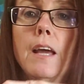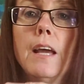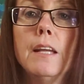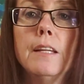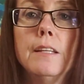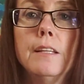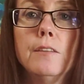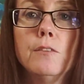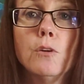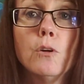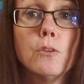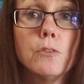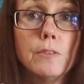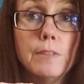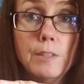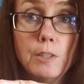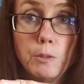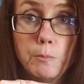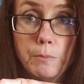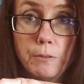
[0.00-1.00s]
and these also
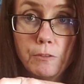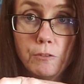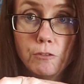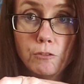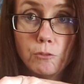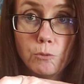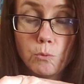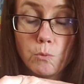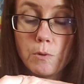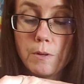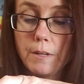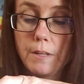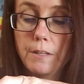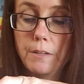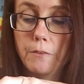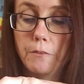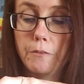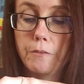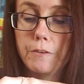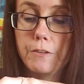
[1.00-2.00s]
need to be stored in
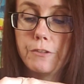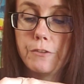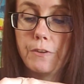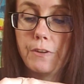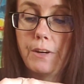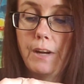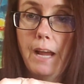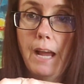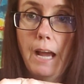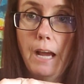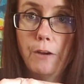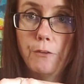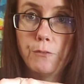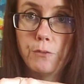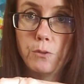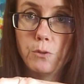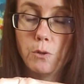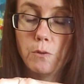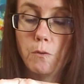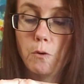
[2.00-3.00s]
the refrigerator
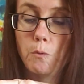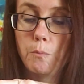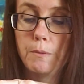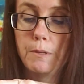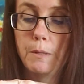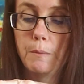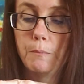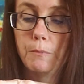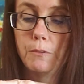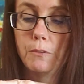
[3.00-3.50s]
after you open them.